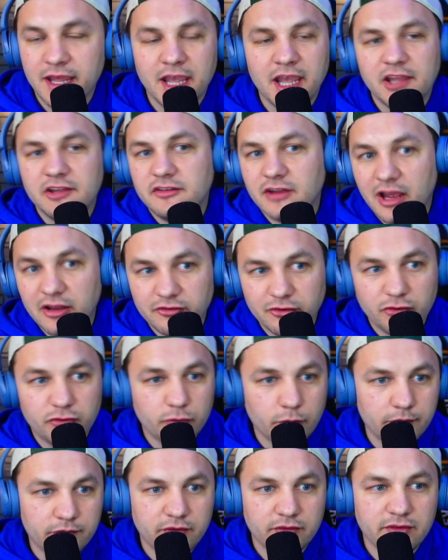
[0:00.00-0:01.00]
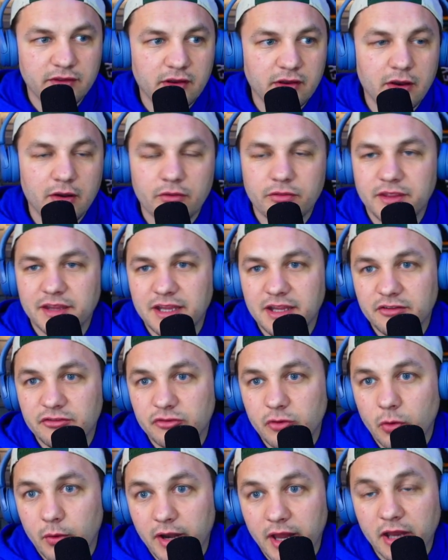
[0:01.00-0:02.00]
DeAndre Swift is there. I don't think he's
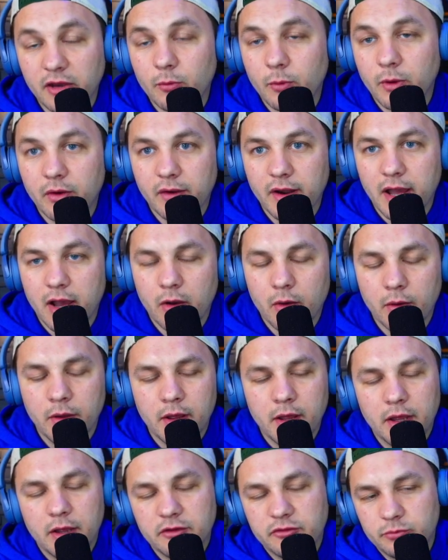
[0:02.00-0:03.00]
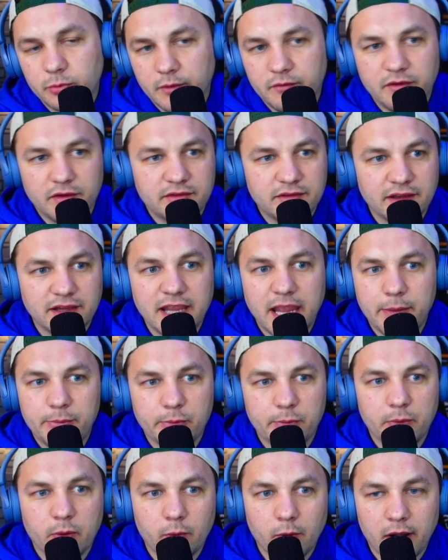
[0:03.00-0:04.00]
going anywhere now. Swift is a
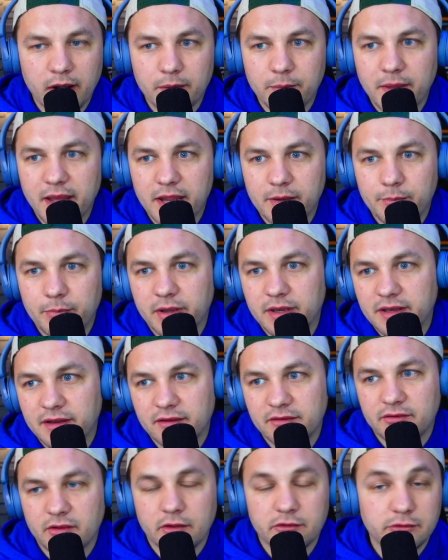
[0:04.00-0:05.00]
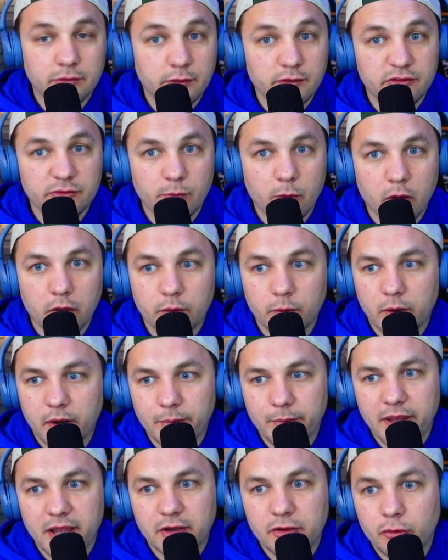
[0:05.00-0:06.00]
capable running back, but he is also a smaller running
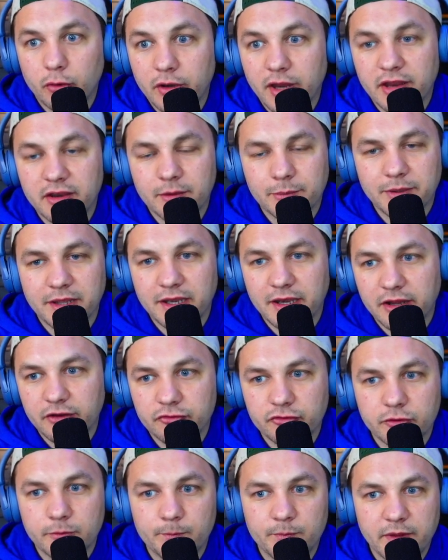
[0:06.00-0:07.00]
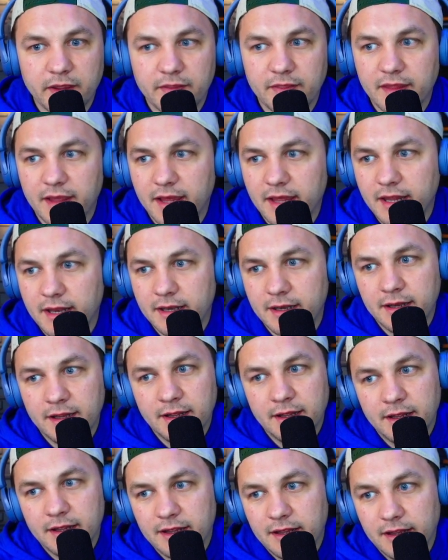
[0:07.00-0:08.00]
back, could end up getting injured. And then
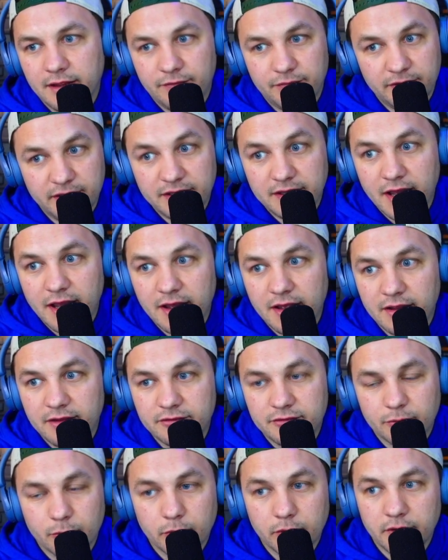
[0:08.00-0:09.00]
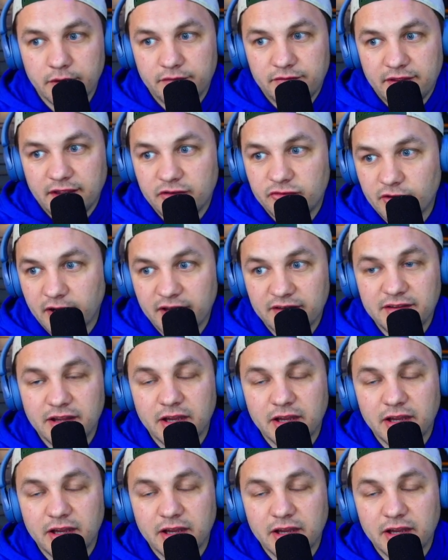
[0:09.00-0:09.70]
if he does, or if they try to take